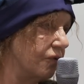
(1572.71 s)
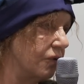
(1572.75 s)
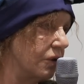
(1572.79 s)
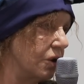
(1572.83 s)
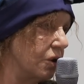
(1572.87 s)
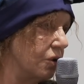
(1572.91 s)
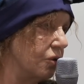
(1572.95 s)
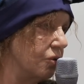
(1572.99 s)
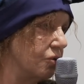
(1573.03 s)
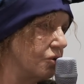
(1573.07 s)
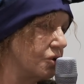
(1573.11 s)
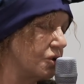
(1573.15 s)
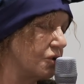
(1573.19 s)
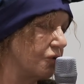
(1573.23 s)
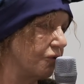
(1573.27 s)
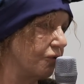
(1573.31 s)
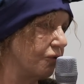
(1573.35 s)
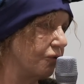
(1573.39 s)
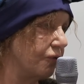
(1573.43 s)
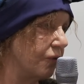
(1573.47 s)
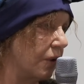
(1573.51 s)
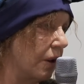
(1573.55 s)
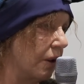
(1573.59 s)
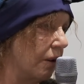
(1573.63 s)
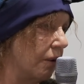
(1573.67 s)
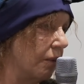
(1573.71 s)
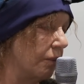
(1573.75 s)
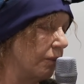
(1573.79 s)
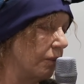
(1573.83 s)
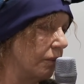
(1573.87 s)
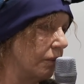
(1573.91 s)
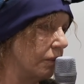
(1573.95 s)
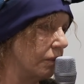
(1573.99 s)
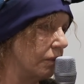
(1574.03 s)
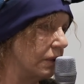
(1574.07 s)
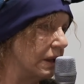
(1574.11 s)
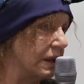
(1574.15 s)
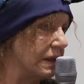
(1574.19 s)
the use of
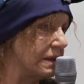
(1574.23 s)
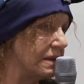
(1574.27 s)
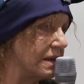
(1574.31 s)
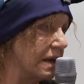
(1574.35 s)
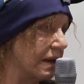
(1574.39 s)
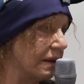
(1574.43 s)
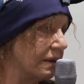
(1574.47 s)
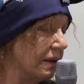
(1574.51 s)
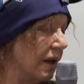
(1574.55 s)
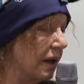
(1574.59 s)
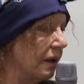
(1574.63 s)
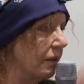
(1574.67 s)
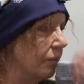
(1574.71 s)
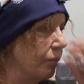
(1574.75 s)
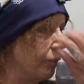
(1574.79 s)
things like that,